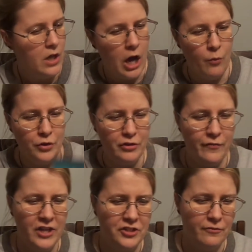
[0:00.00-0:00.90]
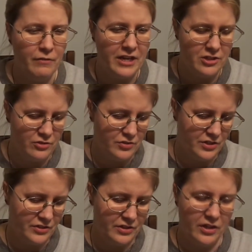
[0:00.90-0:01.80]
wonder if I should read you
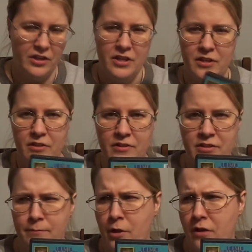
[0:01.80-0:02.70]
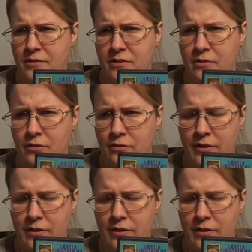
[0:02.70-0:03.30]
just the synopsis on this.